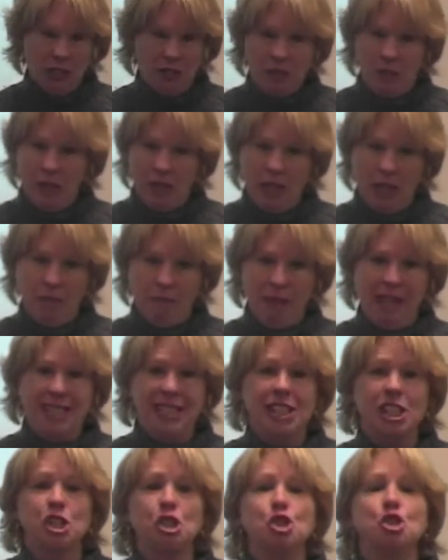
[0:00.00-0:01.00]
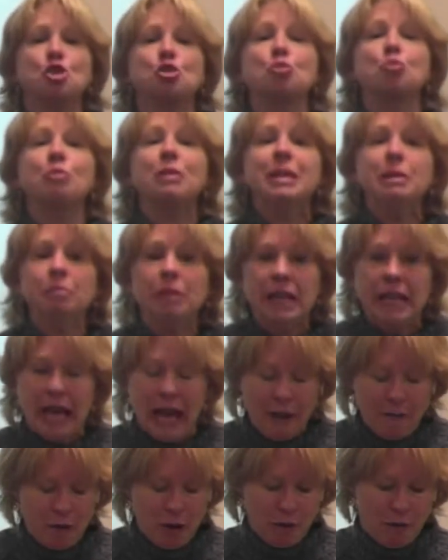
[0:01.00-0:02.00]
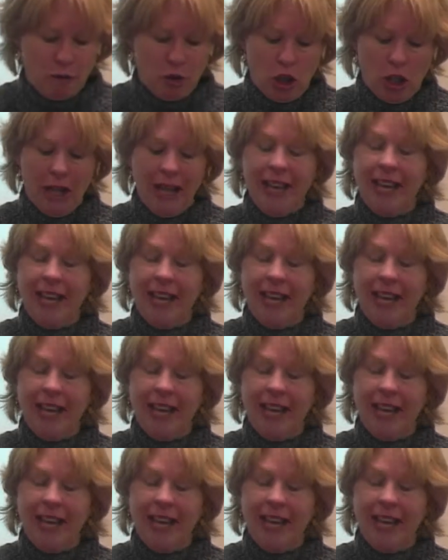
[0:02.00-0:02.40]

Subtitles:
for them. It's extremely effortful.